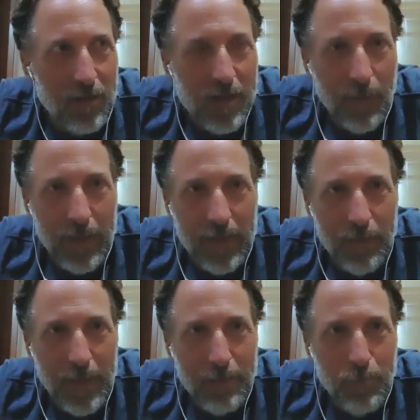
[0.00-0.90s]
coming in a
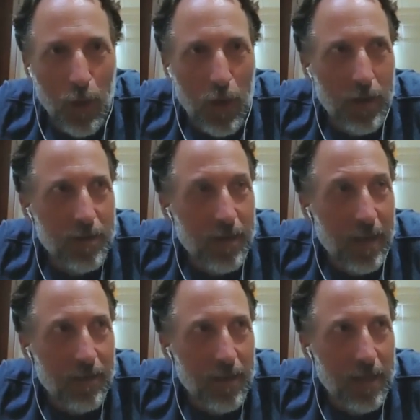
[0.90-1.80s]
big pod,
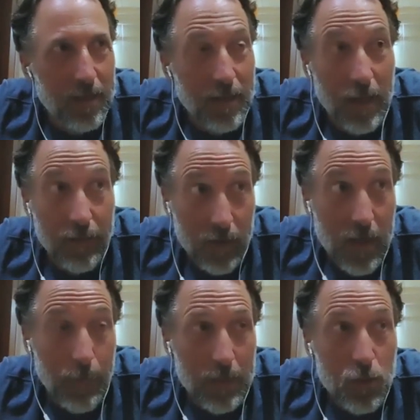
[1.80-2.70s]
and they're
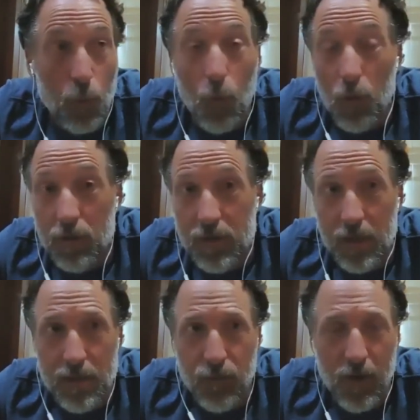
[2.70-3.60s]
coming towards
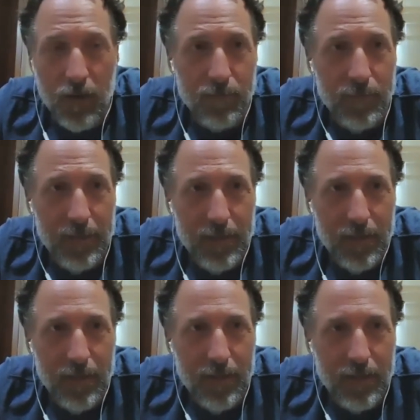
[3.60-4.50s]
us from
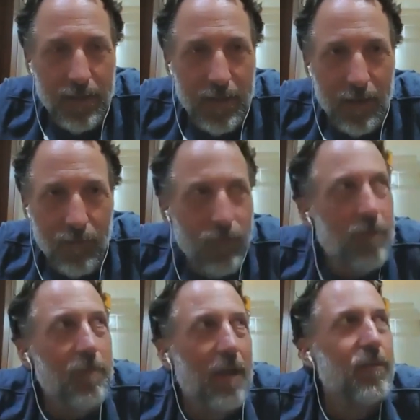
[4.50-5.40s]

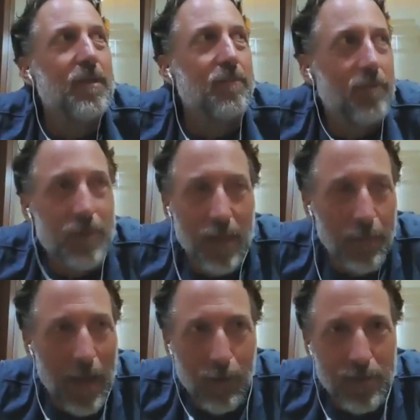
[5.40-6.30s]
having
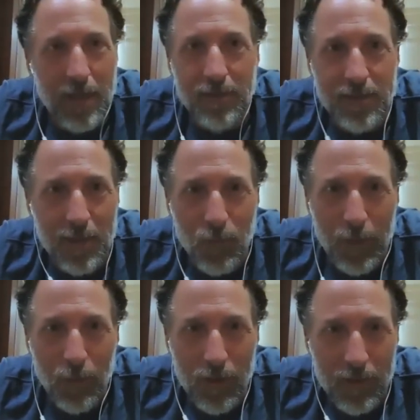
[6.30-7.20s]
somehow sensed that we
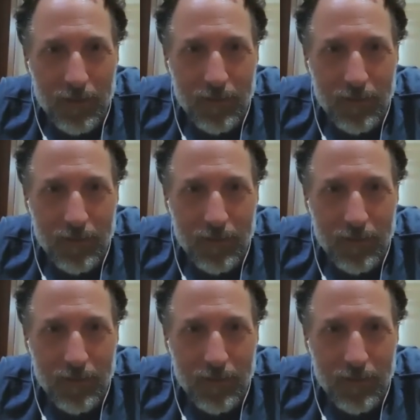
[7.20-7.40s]
were,